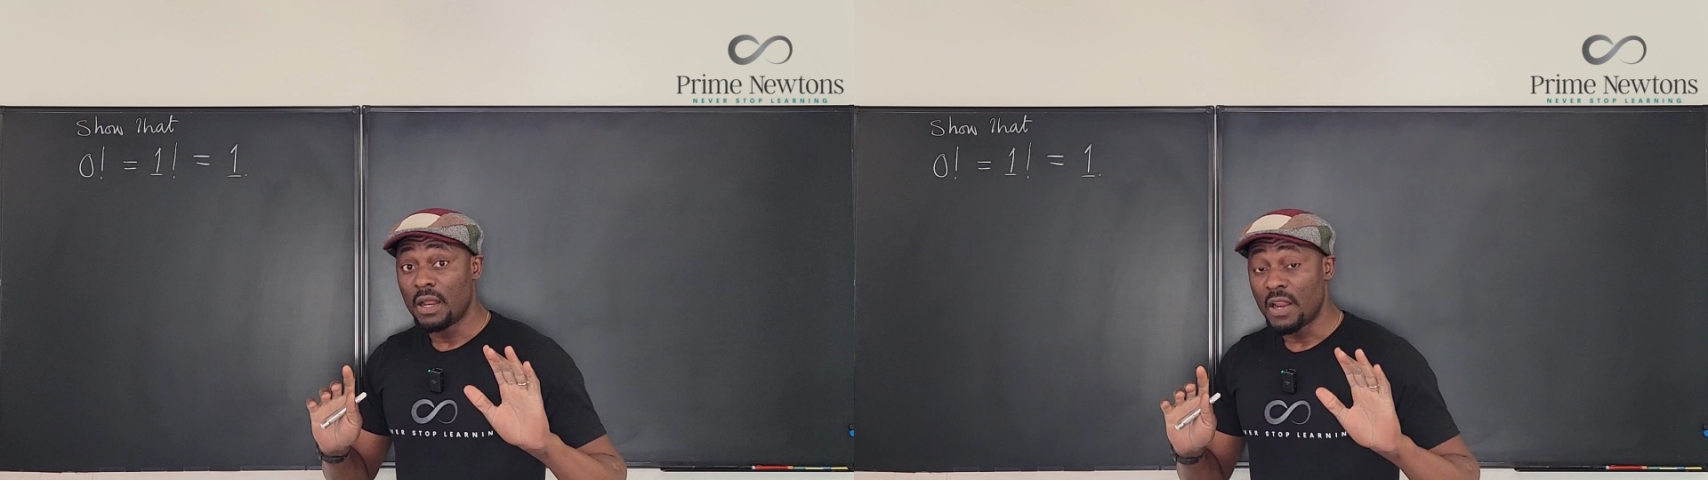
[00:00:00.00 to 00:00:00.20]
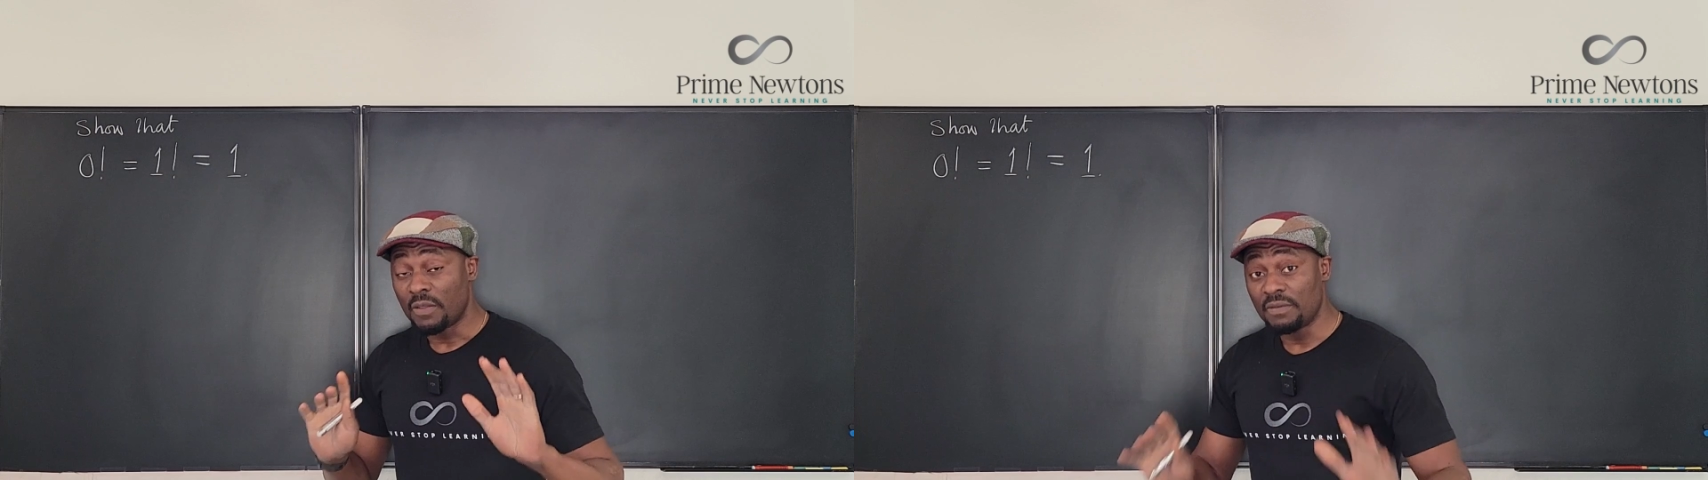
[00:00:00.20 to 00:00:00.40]

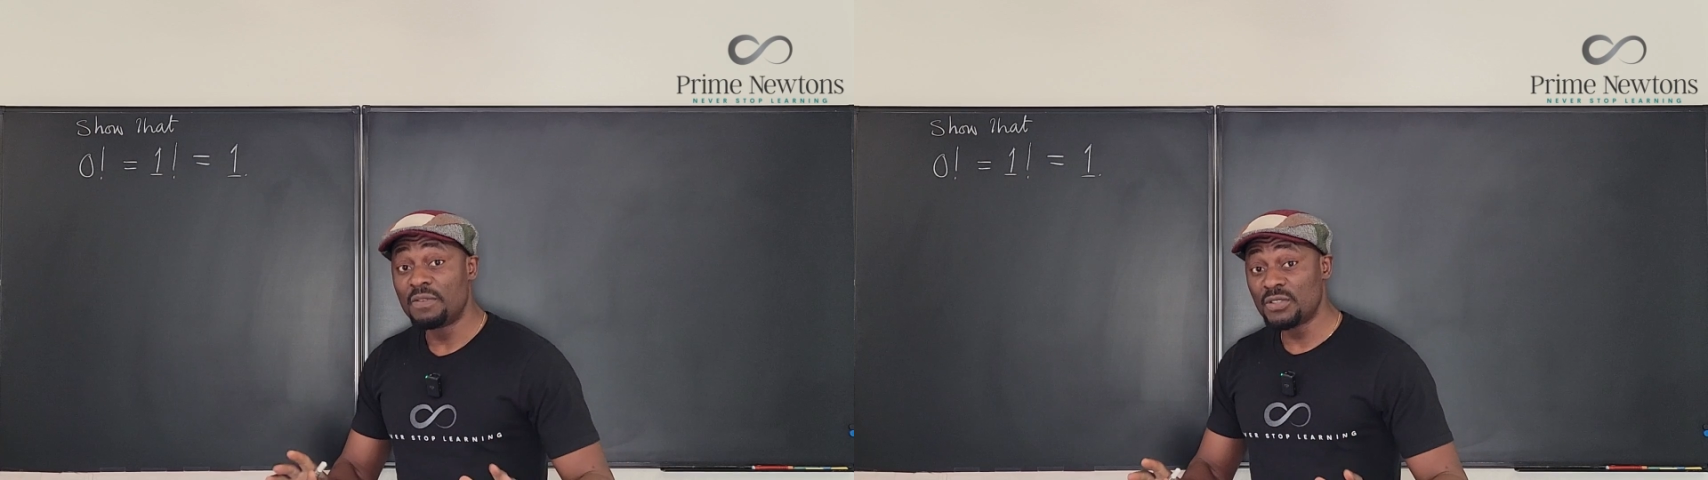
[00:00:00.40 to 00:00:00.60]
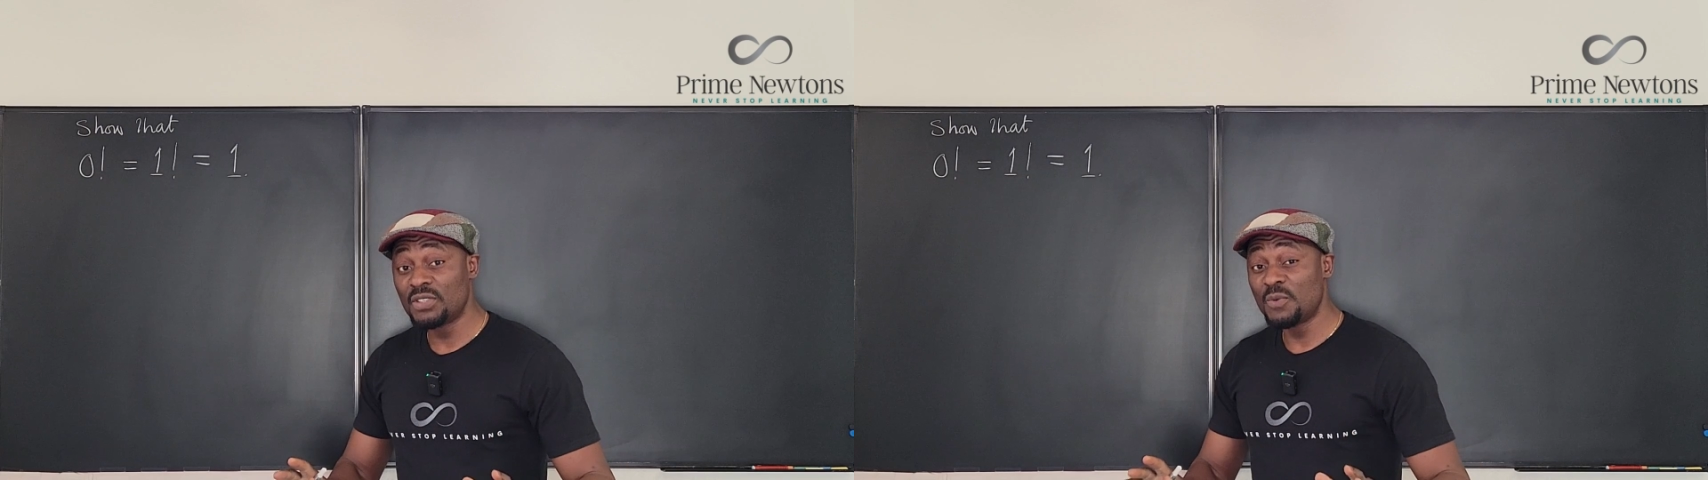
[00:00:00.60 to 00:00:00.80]
Now the
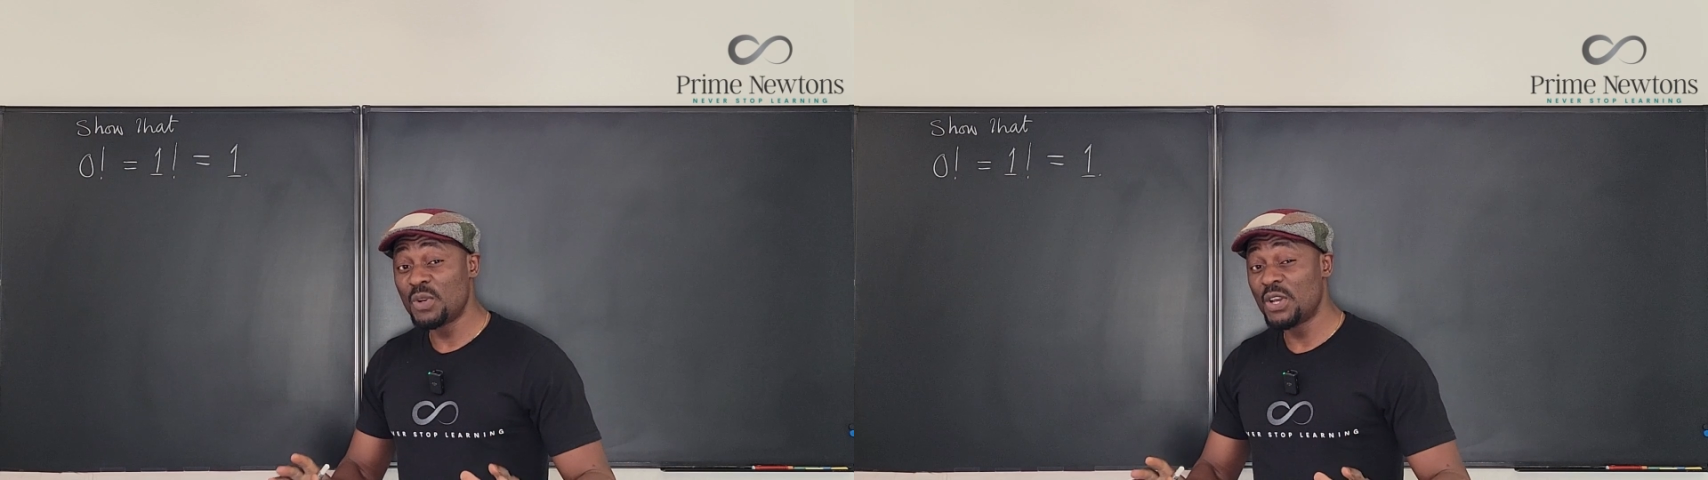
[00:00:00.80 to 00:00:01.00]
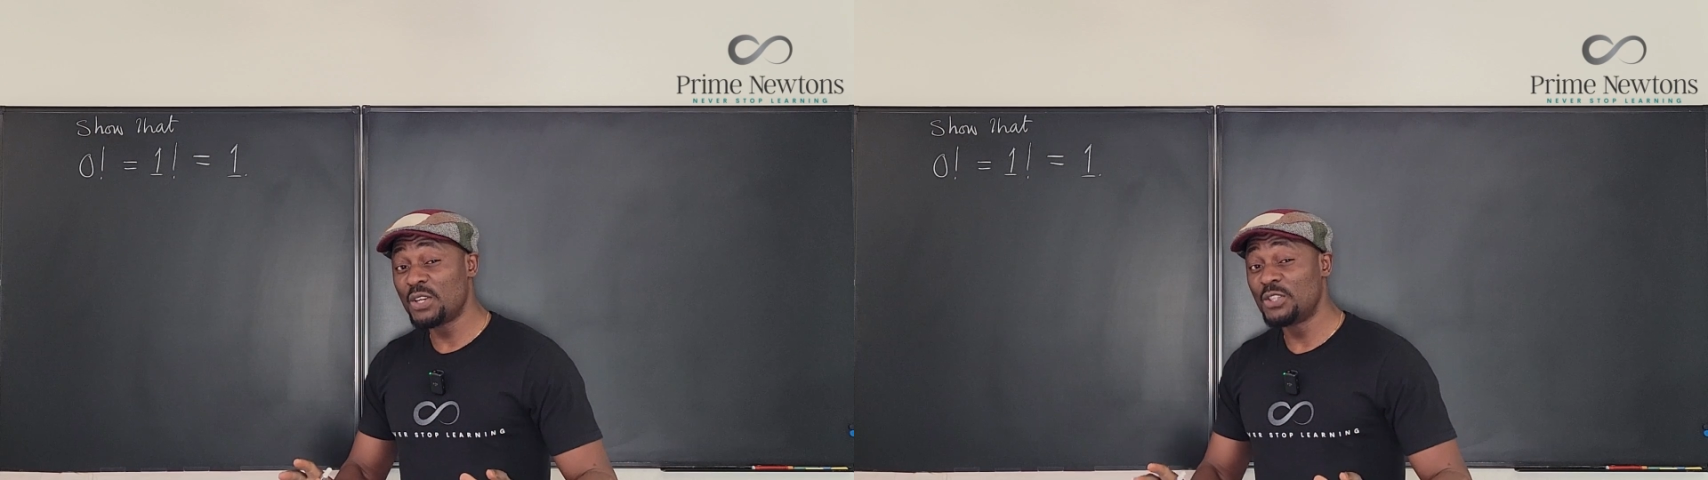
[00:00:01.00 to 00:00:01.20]
first thing we're
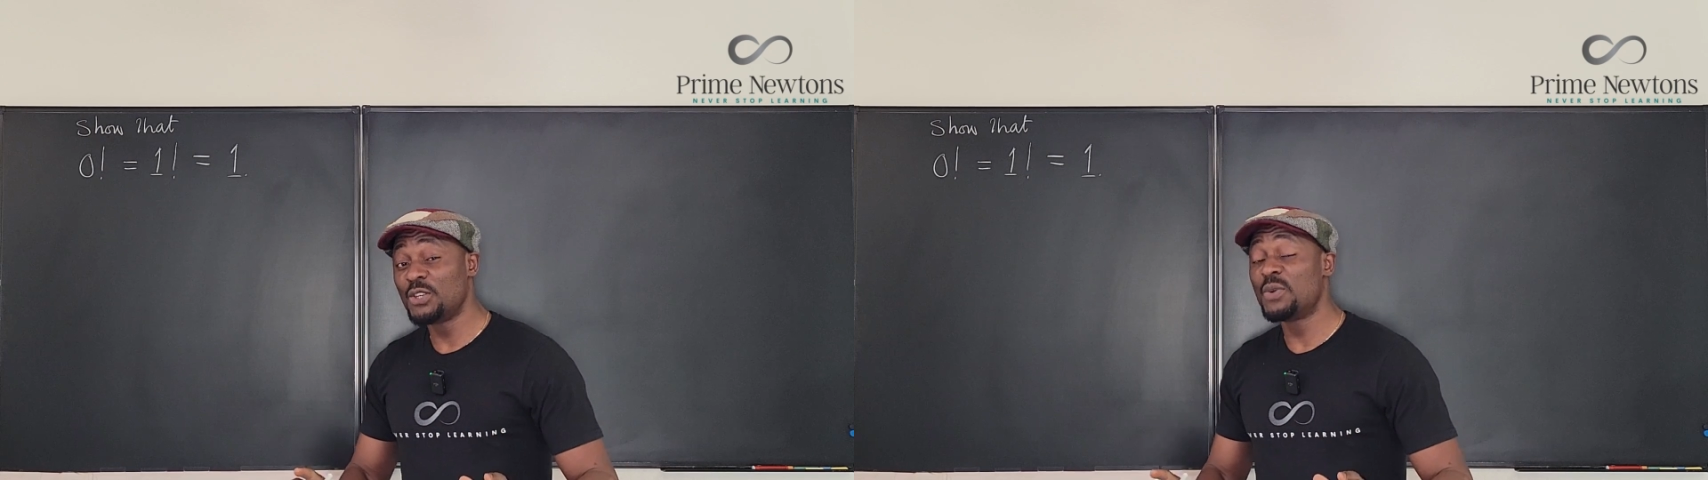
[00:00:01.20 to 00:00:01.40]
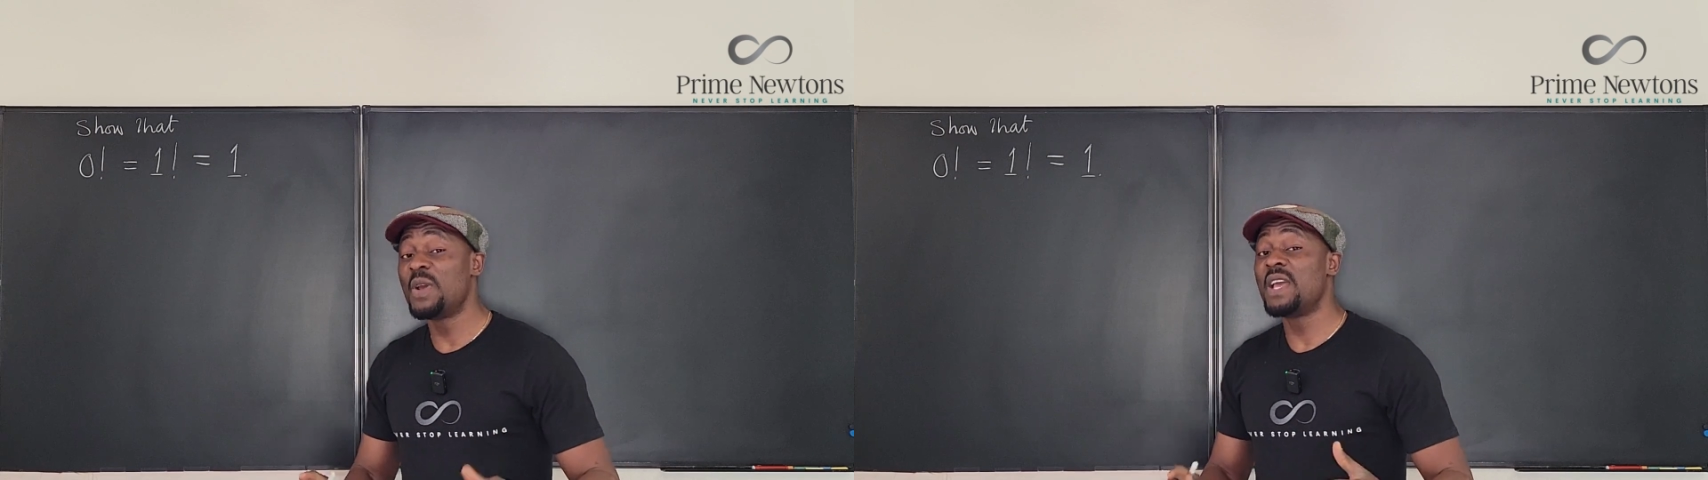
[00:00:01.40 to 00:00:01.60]
going to
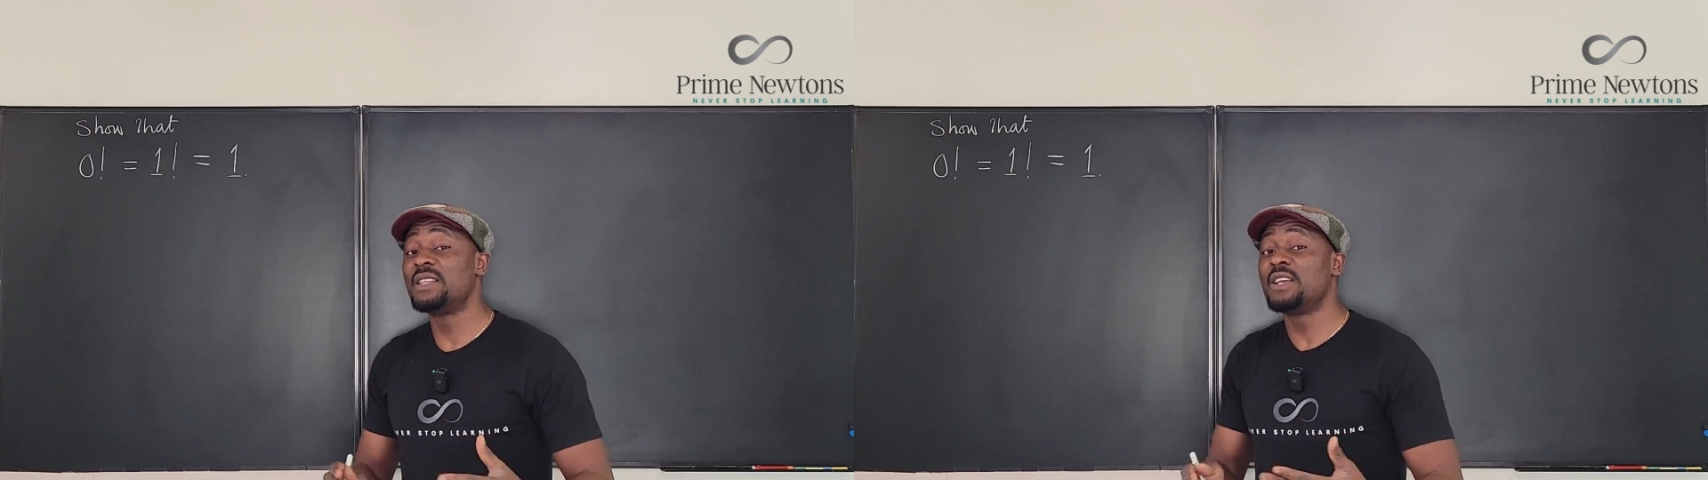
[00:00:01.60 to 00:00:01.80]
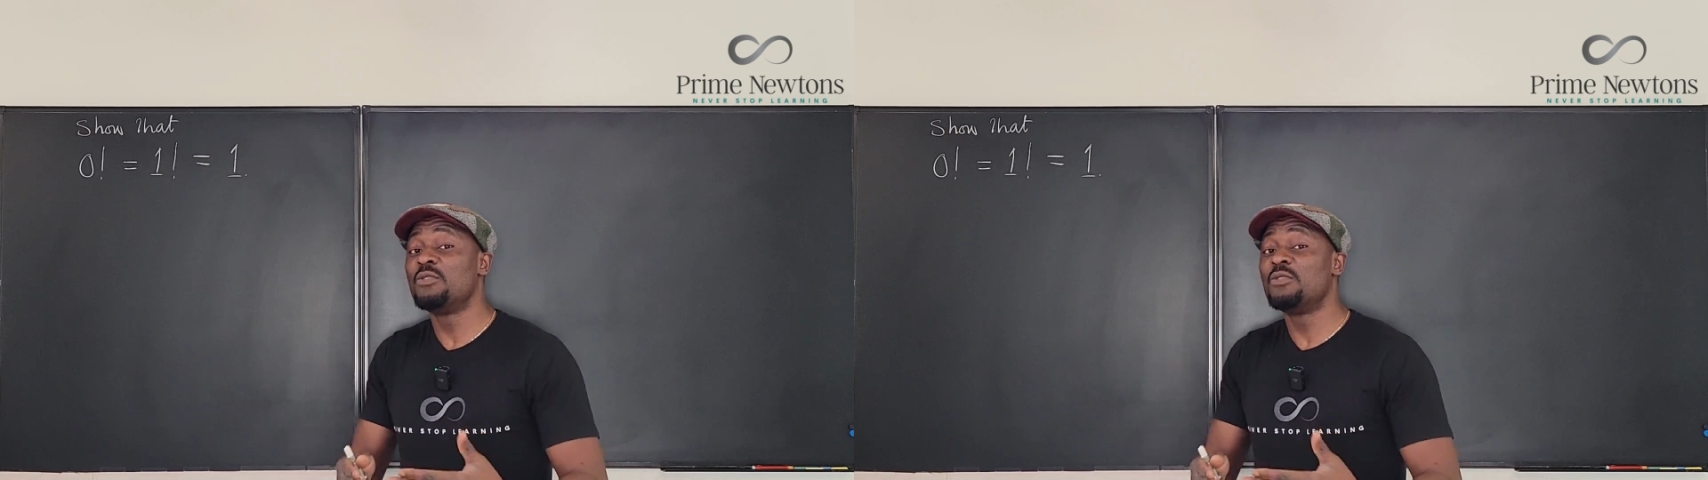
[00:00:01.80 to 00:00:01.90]
do is